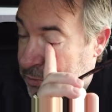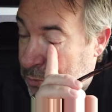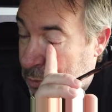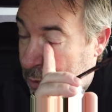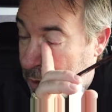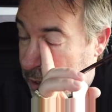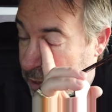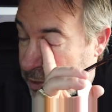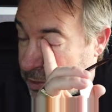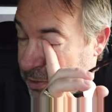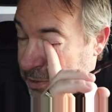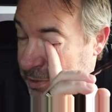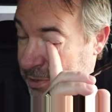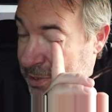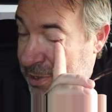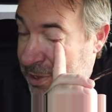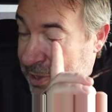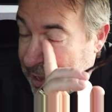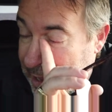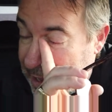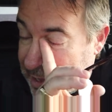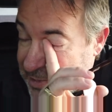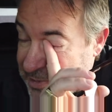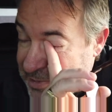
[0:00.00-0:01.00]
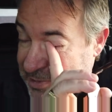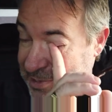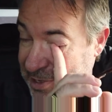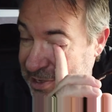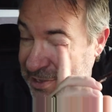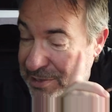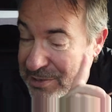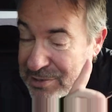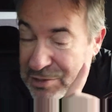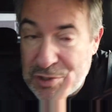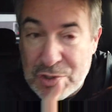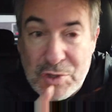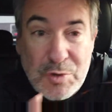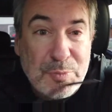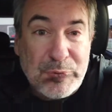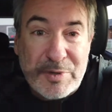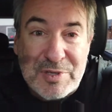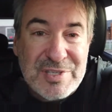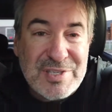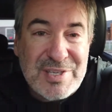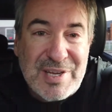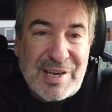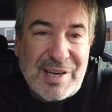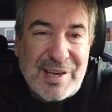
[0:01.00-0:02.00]
One, it's not super
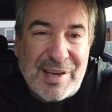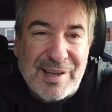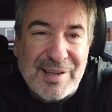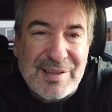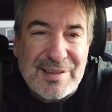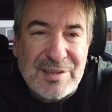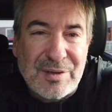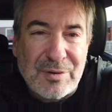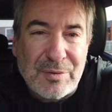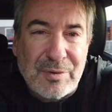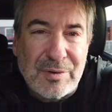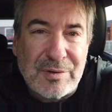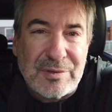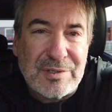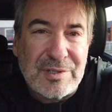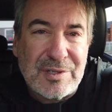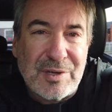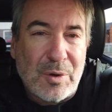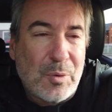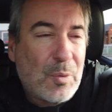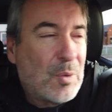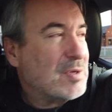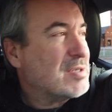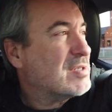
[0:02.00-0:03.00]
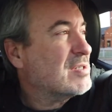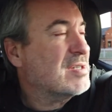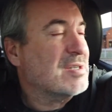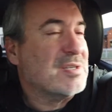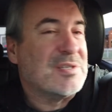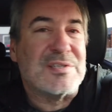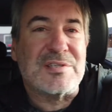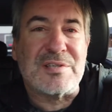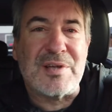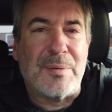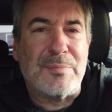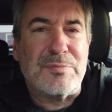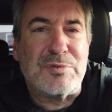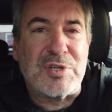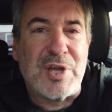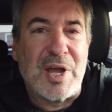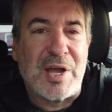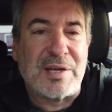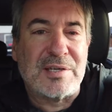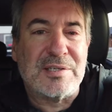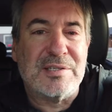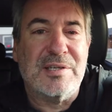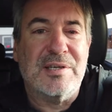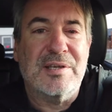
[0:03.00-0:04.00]
scenic. There, you know, what's the
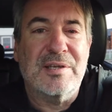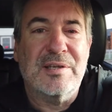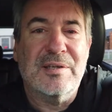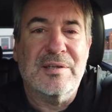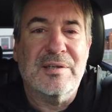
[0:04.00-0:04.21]
subject?